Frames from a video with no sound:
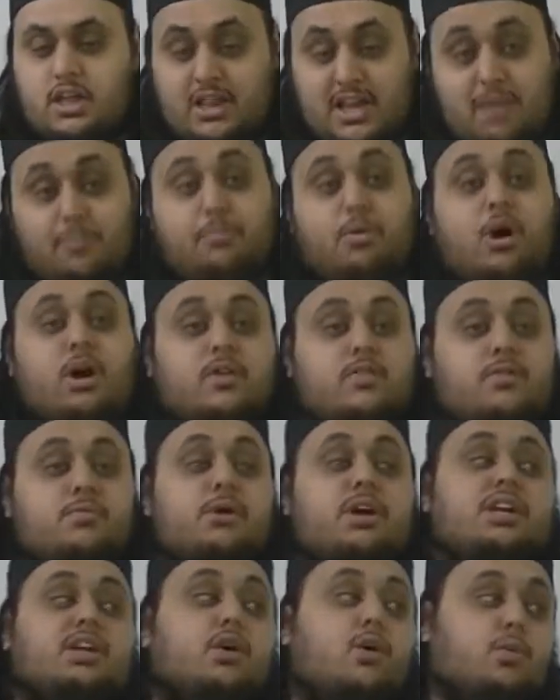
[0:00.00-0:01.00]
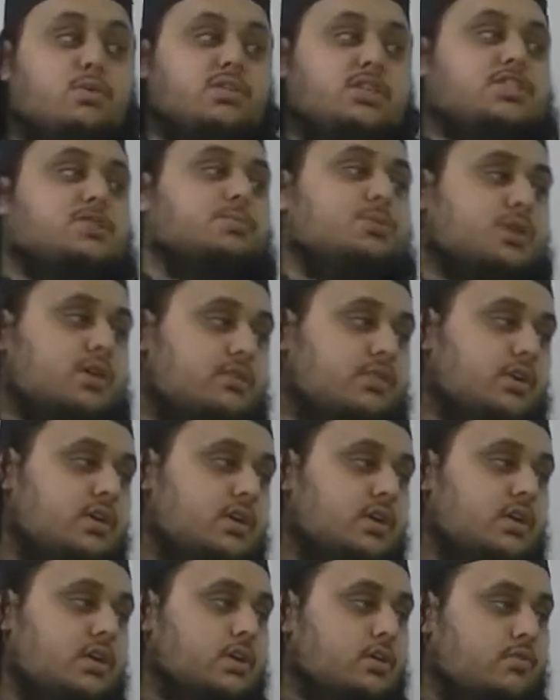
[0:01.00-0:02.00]
that part of the body always has to be covered.
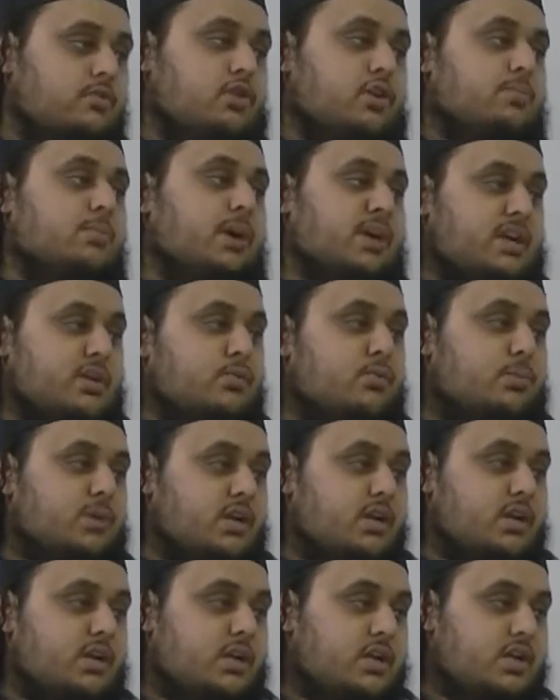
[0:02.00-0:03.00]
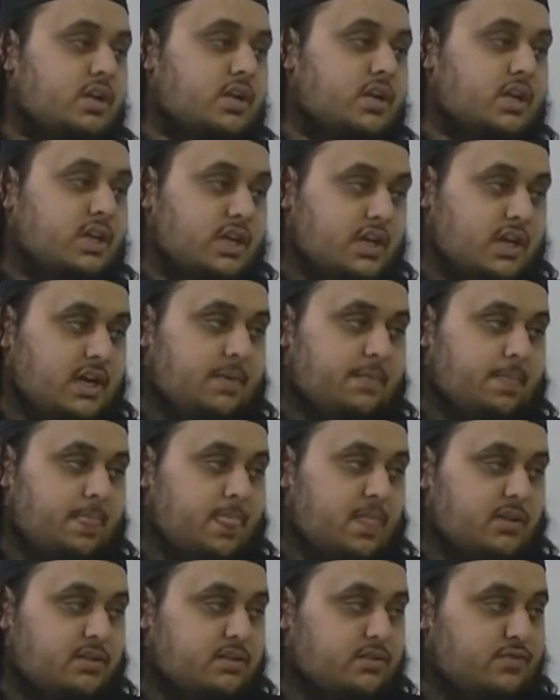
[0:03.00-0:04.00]
For a man and woman. Yeah.
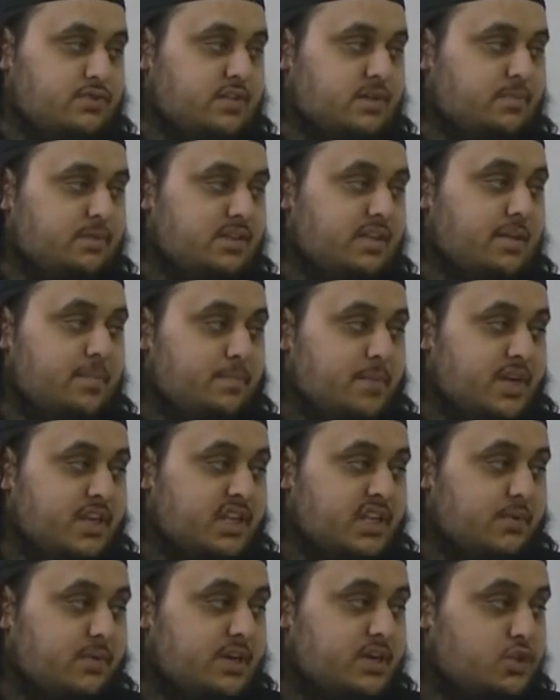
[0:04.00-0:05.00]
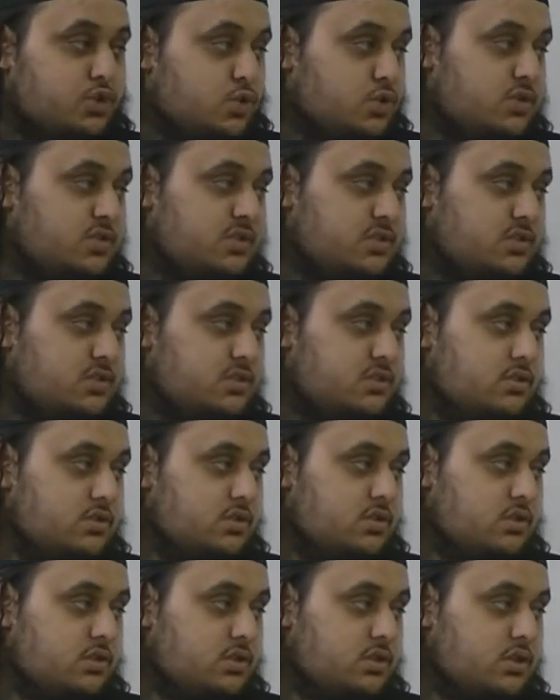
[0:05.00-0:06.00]
So for example, them men that wear shorts
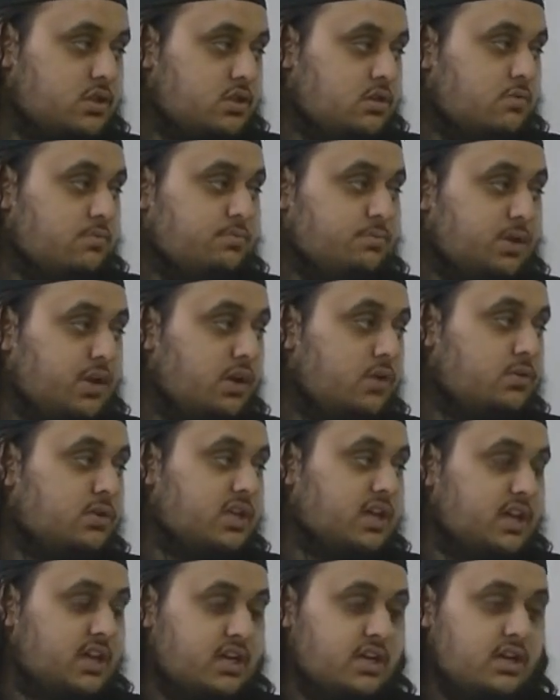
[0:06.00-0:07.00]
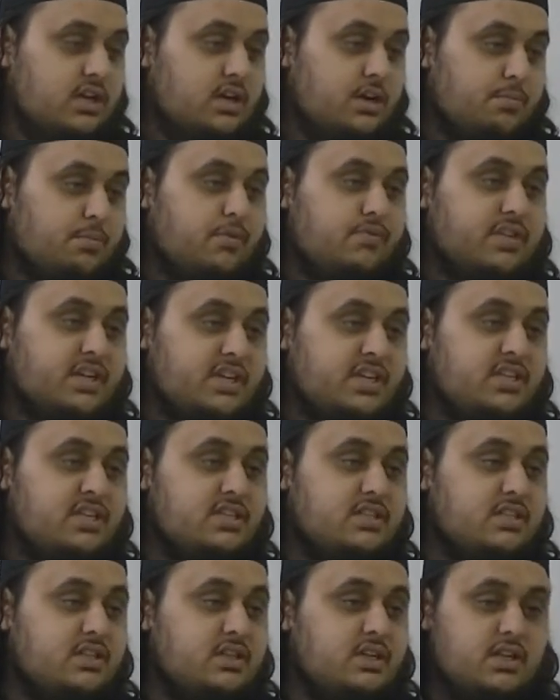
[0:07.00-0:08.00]
above their
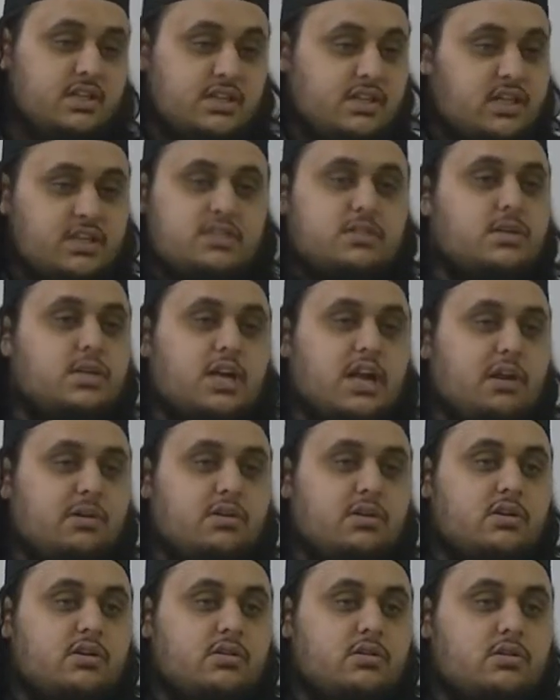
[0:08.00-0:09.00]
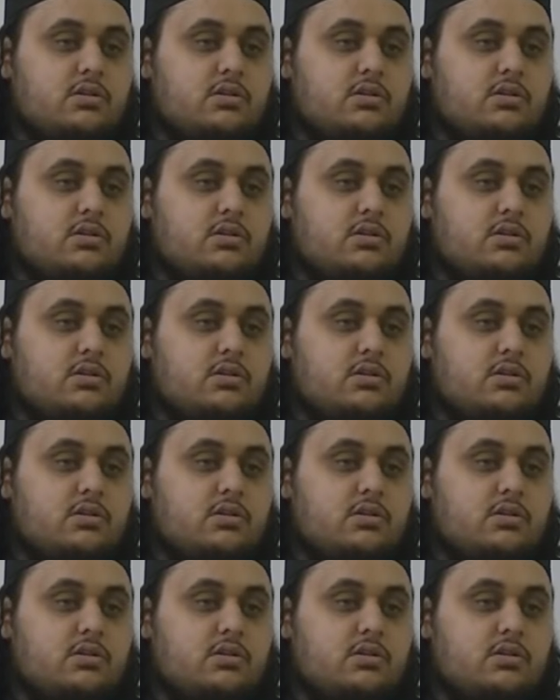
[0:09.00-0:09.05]
knees, that's not allowed.